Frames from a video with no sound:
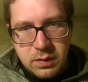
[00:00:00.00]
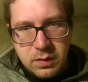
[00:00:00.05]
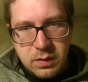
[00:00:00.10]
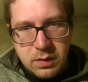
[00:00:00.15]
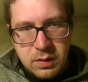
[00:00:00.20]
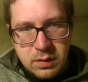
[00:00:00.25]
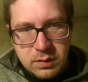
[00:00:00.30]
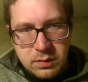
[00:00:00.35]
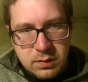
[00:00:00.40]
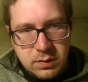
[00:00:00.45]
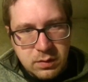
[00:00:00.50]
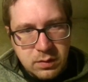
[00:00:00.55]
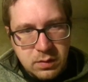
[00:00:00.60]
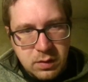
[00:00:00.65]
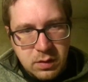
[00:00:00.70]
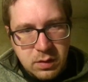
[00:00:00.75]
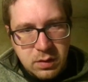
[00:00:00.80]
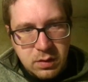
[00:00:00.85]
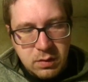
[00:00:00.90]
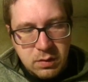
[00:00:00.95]
this
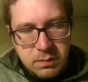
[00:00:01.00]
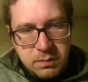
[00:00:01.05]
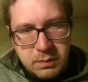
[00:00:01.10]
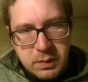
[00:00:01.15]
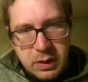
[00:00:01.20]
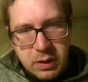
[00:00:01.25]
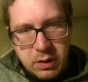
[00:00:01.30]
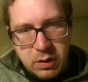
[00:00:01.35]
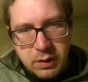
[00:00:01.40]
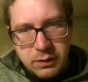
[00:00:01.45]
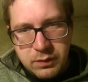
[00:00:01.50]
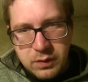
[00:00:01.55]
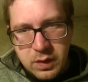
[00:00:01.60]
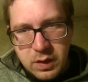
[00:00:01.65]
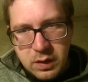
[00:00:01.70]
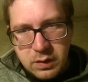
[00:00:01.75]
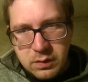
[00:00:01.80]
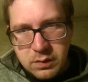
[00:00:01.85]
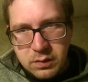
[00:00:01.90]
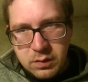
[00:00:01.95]
paragraph
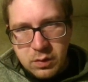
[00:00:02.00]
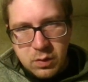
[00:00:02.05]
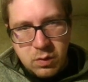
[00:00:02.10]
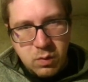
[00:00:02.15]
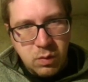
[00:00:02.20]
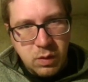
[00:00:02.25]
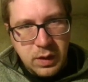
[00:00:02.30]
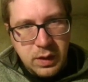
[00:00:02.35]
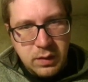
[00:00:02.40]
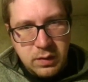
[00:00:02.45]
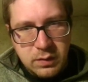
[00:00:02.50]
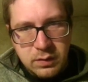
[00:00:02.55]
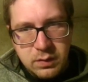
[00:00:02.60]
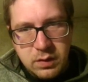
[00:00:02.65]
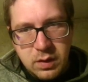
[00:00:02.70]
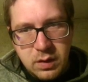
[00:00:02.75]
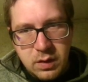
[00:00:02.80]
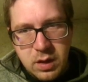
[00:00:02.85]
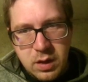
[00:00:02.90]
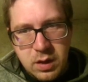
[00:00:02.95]
text isn't quite the
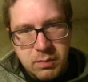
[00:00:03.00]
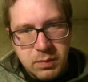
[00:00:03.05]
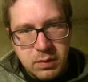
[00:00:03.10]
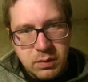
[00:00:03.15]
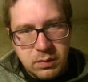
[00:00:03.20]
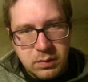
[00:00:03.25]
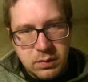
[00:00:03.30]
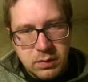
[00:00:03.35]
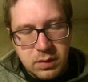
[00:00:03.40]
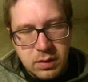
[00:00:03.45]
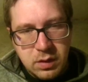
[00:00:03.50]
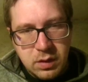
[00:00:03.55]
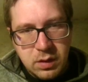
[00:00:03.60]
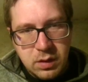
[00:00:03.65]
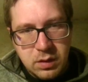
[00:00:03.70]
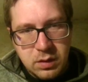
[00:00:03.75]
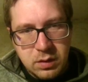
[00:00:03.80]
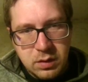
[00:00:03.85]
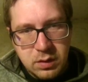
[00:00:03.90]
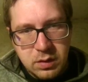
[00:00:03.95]
same. There's
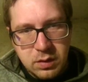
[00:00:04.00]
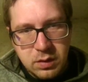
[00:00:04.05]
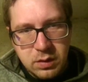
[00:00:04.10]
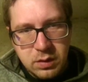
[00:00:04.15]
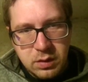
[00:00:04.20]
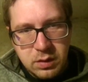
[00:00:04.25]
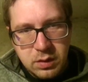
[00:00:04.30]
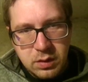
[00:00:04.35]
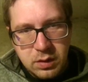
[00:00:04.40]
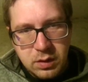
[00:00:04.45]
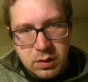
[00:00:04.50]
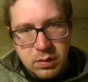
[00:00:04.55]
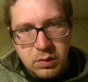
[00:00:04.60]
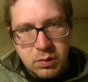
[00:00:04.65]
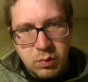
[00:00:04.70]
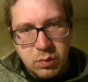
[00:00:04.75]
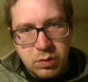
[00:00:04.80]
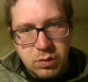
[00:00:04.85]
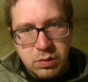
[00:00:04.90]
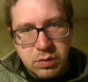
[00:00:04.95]
you know, the
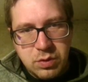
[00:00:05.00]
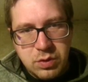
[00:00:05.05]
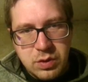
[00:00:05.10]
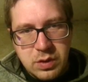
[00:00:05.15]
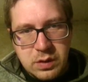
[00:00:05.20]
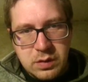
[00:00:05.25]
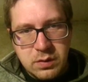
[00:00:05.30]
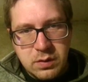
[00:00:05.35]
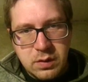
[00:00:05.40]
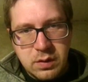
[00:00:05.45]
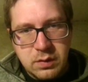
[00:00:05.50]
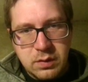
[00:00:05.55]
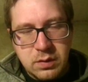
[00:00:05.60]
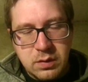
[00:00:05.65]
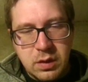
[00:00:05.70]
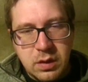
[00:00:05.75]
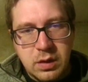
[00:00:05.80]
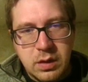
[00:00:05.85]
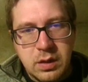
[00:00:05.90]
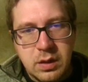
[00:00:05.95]
word logistics is
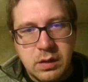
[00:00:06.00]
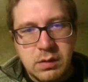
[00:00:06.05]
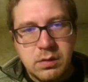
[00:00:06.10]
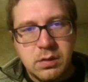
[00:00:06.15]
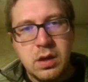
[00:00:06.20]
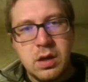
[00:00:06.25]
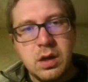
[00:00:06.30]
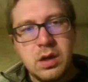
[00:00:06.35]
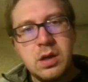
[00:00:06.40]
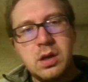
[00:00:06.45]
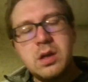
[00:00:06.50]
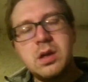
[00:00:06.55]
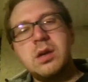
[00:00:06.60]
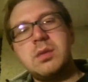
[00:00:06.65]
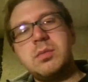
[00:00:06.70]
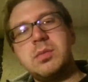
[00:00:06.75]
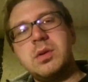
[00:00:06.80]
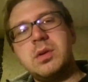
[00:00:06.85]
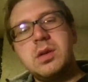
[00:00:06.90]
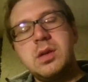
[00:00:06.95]
on the next line here,
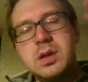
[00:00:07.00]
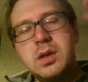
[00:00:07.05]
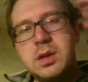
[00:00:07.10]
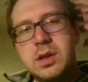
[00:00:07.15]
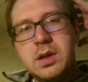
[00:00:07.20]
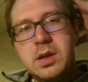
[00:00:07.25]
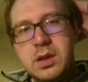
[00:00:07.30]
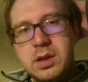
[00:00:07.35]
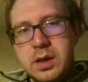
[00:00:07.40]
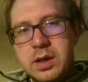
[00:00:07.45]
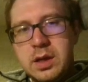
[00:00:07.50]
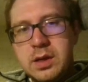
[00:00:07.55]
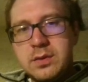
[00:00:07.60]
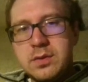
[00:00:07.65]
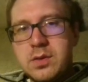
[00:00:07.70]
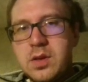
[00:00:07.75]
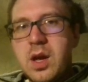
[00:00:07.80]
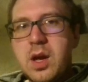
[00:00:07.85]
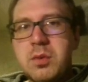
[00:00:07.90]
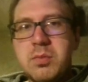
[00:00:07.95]
but
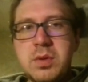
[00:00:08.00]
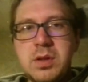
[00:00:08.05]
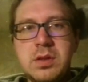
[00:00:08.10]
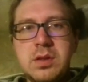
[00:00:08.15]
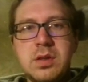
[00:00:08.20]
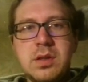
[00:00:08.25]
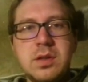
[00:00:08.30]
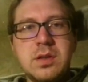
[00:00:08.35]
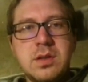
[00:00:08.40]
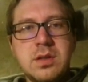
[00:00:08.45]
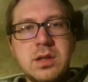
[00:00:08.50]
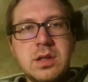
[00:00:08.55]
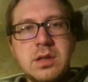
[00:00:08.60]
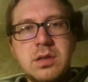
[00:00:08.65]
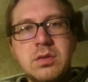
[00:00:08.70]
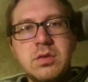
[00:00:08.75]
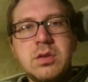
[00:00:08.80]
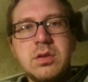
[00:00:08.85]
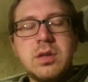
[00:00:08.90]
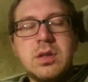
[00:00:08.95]
it's not a big deal. It doesn't need to
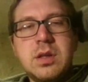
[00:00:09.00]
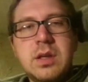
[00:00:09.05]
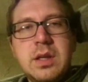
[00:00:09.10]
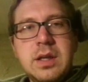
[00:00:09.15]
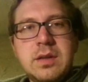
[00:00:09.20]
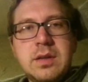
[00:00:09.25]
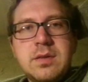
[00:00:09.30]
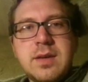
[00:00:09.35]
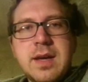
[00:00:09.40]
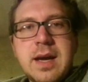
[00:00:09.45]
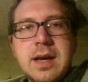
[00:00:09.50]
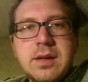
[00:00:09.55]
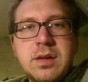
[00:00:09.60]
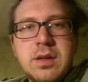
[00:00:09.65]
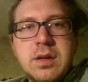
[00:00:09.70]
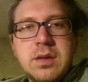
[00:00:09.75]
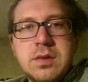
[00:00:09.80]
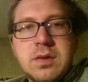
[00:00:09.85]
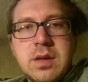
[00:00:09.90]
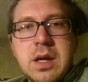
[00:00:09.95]
look
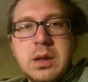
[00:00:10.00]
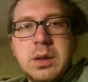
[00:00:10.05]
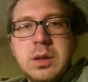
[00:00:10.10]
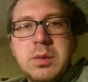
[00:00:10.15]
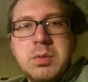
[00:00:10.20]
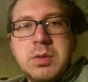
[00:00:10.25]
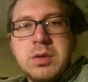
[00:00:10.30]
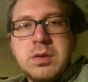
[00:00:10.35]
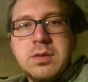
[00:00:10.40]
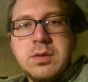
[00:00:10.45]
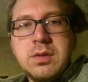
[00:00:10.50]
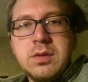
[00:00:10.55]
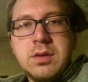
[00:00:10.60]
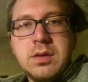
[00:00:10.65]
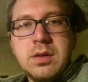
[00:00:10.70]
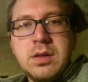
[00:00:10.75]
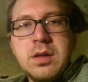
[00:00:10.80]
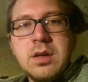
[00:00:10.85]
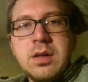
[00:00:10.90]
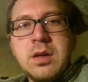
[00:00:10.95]
exactly because,
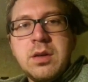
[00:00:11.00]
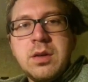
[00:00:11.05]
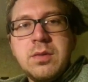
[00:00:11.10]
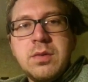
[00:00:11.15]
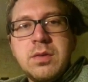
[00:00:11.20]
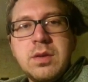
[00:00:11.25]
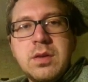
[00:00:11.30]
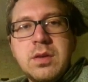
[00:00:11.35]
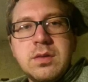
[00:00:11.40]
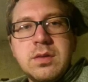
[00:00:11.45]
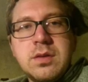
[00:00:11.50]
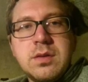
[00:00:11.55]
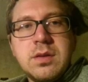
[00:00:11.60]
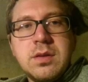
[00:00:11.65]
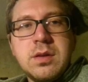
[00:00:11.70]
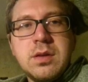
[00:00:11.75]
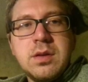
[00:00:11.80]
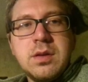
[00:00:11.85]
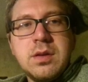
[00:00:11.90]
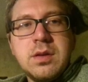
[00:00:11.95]
you know, this is the